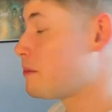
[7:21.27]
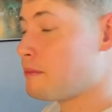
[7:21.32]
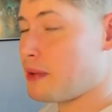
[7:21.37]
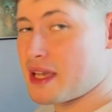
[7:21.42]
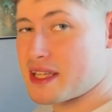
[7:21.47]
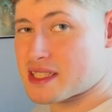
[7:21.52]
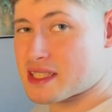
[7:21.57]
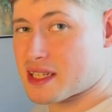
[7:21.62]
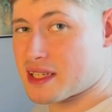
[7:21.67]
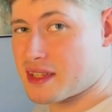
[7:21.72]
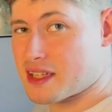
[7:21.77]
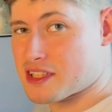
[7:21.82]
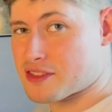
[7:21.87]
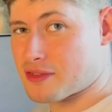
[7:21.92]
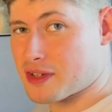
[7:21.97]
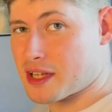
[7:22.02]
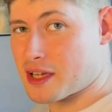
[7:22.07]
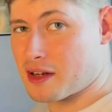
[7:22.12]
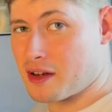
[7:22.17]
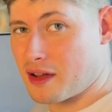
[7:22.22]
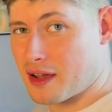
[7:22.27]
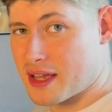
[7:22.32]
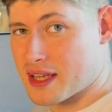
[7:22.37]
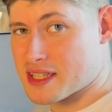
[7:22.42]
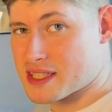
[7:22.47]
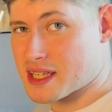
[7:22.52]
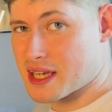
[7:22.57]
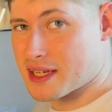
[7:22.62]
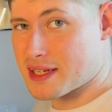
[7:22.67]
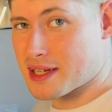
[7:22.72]
And basically in this video, like I
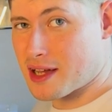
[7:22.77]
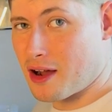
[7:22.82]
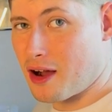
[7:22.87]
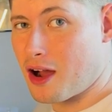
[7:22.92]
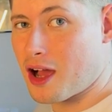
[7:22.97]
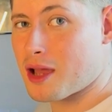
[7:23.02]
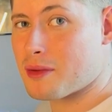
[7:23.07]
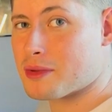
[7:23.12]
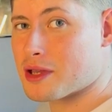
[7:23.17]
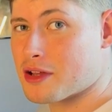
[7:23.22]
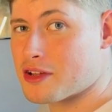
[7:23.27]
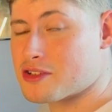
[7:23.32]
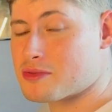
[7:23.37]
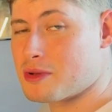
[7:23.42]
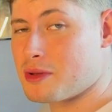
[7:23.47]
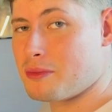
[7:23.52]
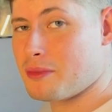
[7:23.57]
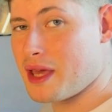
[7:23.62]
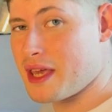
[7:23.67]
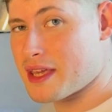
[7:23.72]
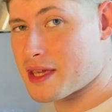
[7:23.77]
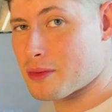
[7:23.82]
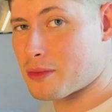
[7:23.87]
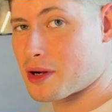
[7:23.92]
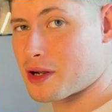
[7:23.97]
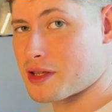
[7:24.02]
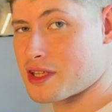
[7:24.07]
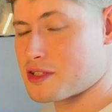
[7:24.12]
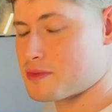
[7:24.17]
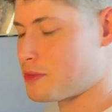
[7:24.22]
said, I am going to be making
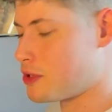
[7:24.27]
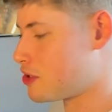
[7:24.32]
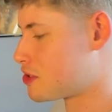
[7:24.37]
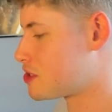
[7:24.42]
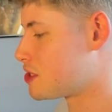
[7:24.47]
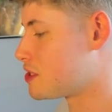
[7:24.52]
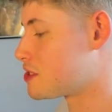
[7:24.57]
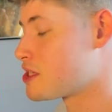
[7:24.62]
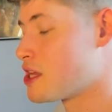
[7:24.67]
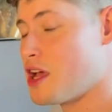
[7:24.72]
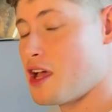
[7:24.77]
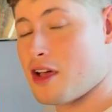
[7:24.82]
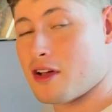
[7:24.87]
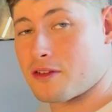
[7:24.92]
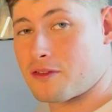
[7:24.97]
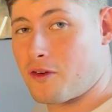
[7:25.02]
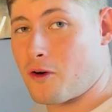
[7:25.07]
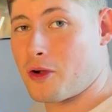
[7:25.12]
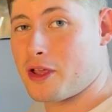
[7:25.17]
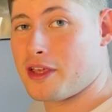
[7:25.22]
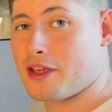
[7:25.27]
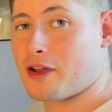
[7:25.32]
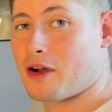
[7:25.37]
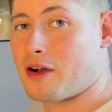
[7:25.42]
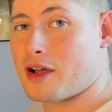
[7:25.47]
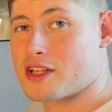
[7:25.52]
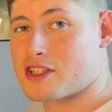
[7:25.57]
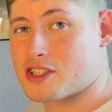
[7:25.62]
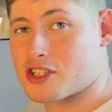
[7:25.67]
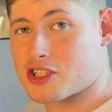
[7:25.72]
one of these boxes for you
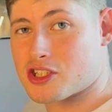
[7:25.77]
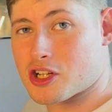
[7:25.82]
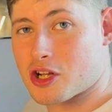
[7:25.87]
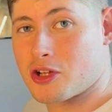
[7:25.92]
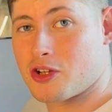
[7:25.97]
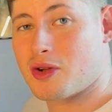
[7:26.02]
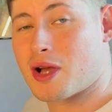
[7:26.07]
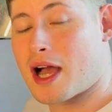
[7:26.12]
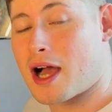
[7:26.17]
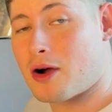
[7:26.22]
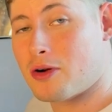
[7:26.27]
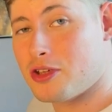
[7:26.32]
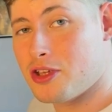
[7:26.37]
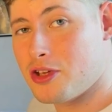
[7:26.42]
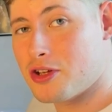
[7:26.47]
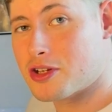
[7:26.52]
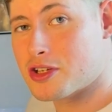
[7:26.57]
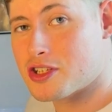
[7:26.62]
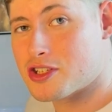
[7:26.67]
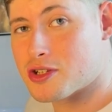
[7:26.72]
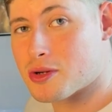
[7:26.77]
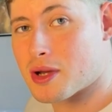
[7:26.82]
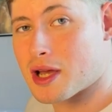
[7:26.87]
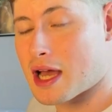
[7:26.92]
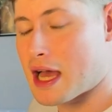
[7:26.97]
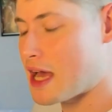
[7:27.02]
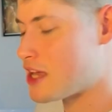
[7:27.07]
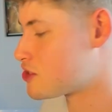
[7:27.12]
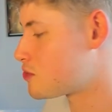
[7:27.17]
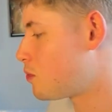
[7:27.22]
guys to show you how you can do it
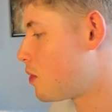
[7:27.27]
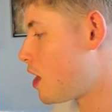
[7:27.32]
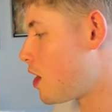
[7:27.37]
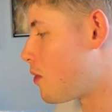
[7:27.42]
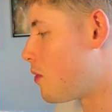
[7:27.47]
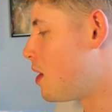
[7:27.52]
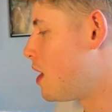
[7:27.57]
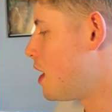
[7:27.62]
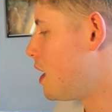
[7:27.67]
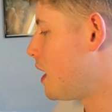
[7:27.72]
as well.